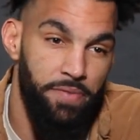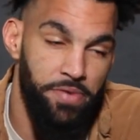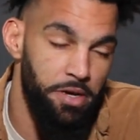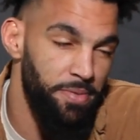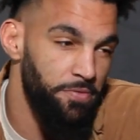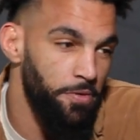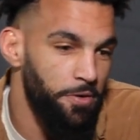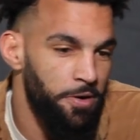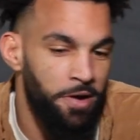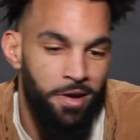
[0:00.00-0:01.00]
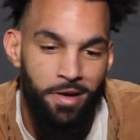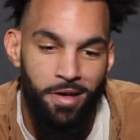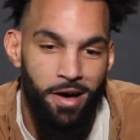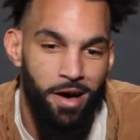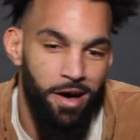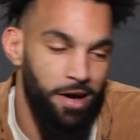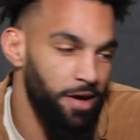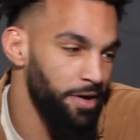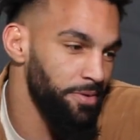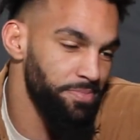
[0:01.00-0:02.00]
I've done it before.
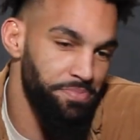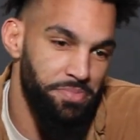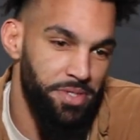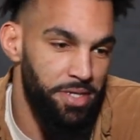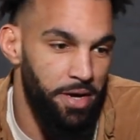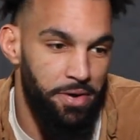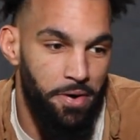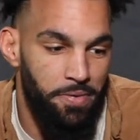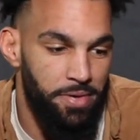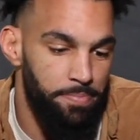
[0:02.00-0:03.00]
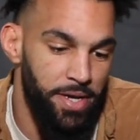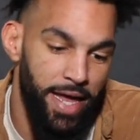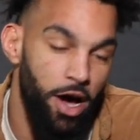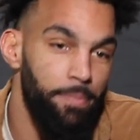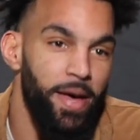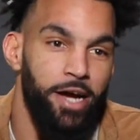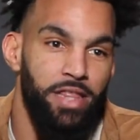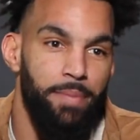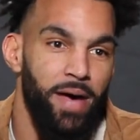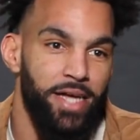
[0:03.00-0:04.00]
Uh, you know, but now I'm back on
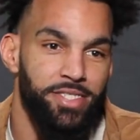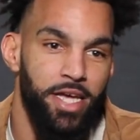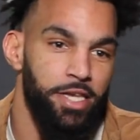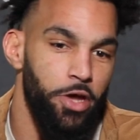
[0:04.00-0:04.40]
that mindset.